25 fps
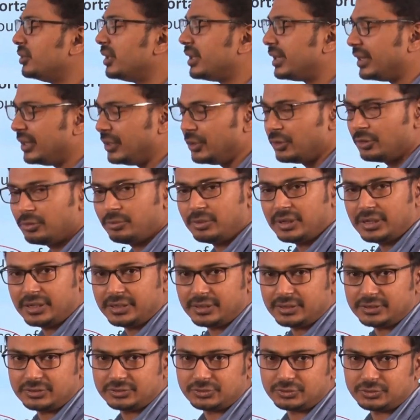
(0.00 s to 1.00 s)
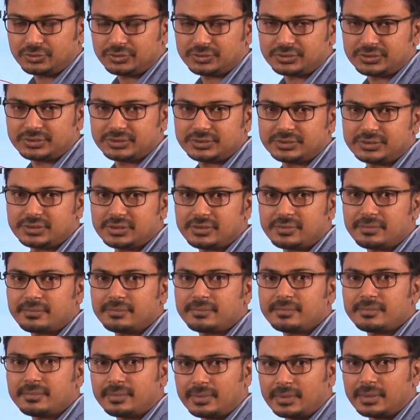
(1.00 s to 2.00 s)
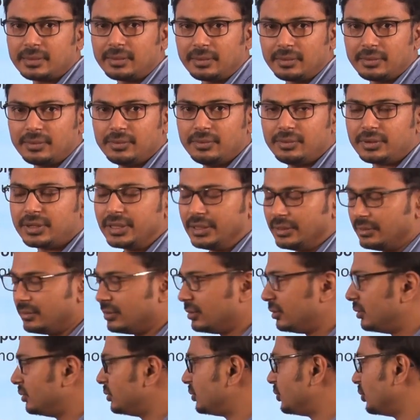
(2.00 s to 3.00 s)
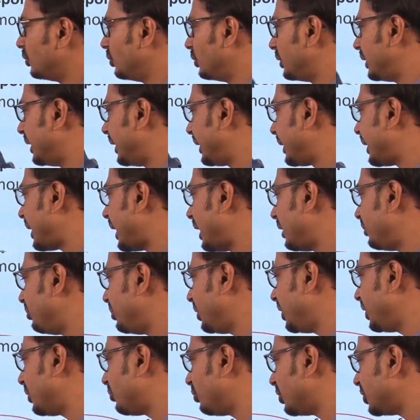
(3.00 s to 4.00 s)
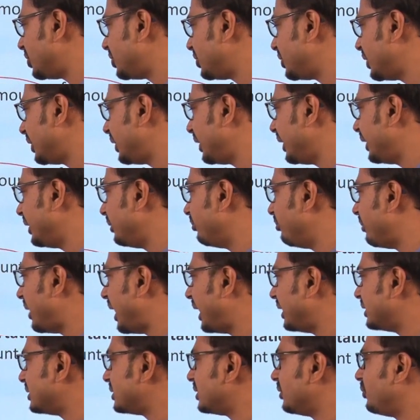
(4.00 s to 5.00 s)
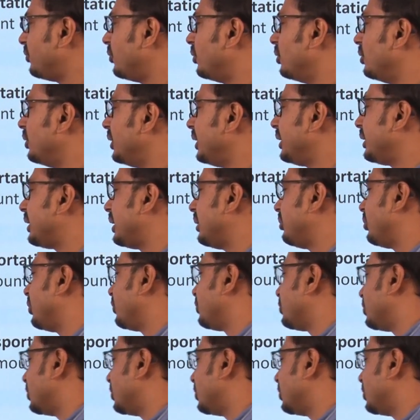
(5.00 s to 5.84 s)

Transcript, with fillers: the renewable energy sources. Okay. So, there can be question in match the following type of